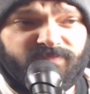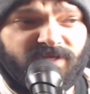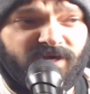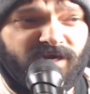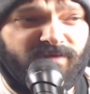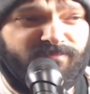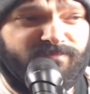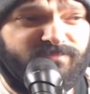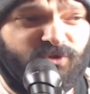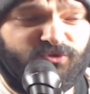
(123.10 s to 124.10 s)

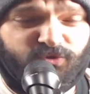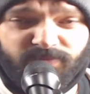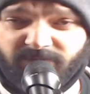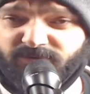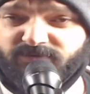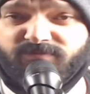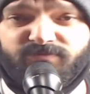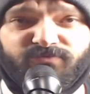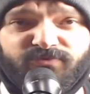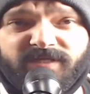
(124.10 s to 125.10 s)
No two people
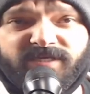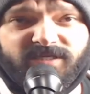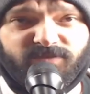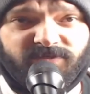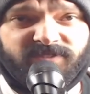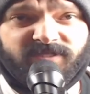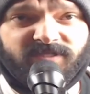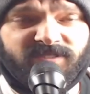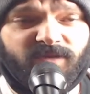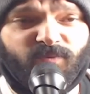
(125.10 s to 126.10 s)
really experience it the
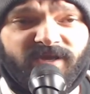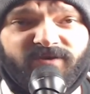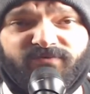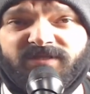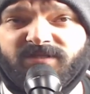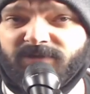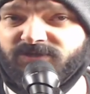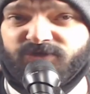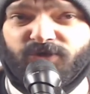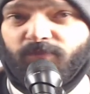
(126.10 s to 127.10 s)
same way, and it really
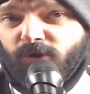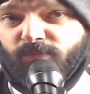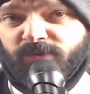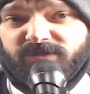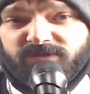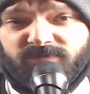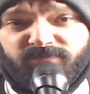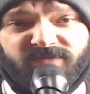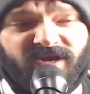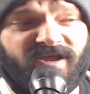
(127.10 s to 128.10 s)
depends on your purpose.
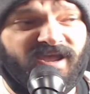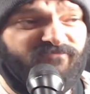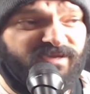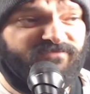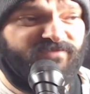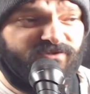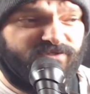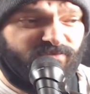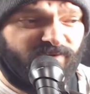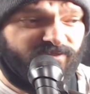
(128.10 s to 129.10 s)
I have made
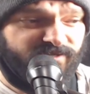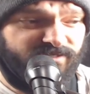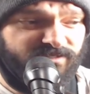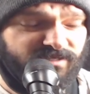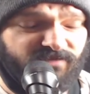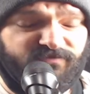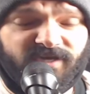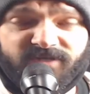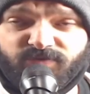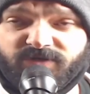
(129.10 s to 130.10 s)
videos about this if you
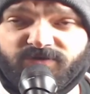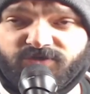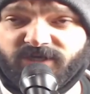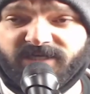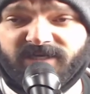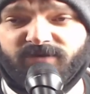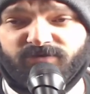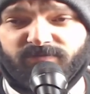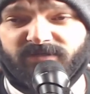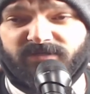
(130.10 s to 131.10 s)
guys want to go check it
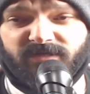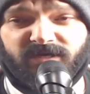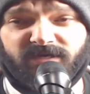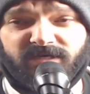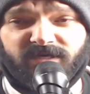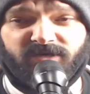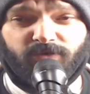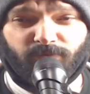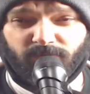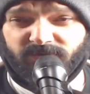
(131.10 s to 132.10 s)
out, but
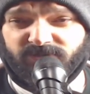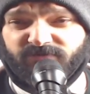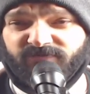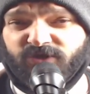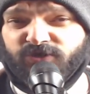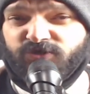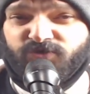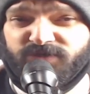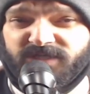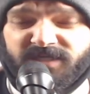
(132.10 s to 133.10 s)
your purpose of
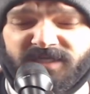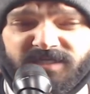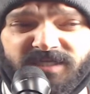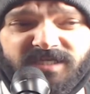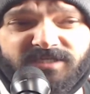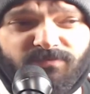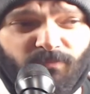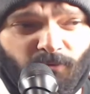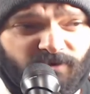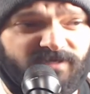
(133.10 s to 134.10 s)
using it is
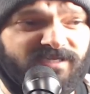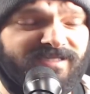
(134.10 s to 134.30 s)
important.